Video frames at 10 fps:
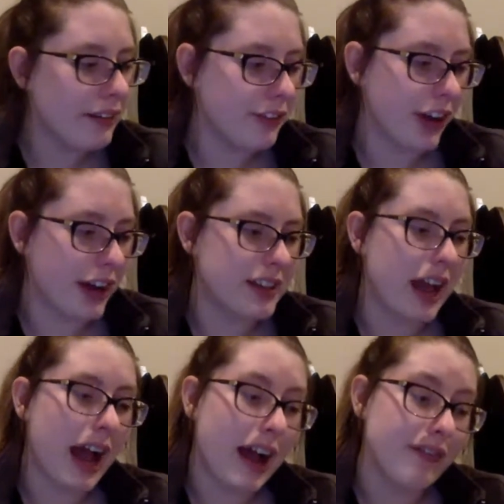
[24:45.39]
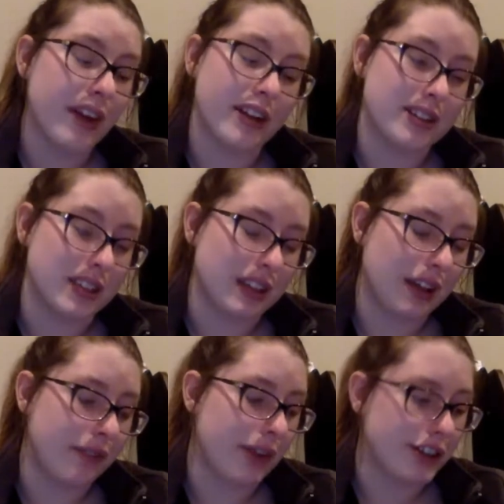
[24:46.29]
If you guys have not seen
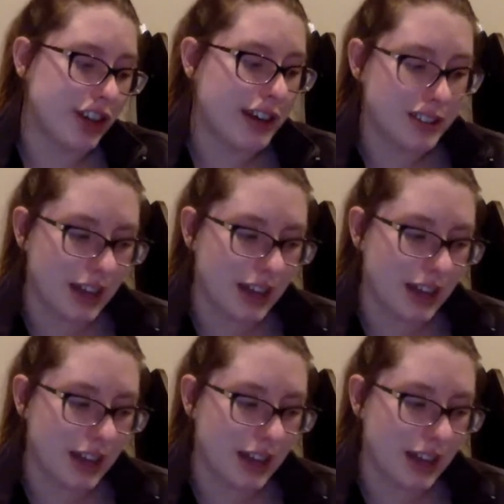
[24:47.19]
that franchise,